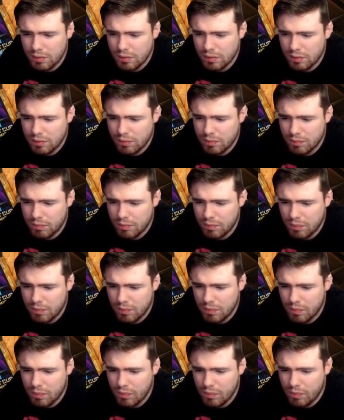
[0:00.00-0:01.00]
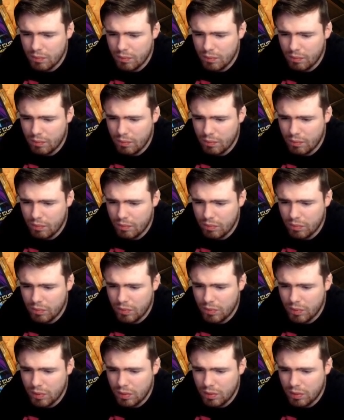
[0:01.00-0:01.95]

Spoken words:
(silence)